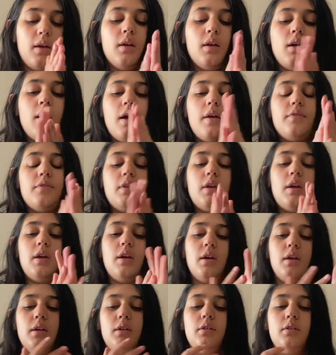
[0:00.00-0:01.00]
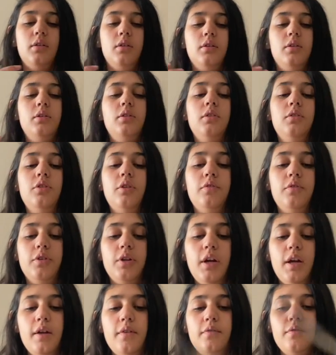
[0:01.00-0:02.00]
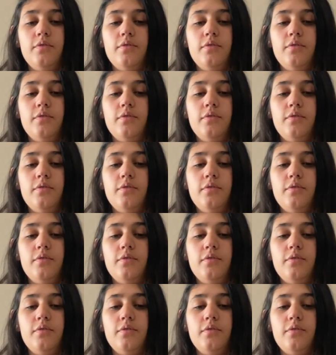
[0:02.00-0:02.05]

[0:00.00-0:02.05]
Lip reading: and then you have your knife,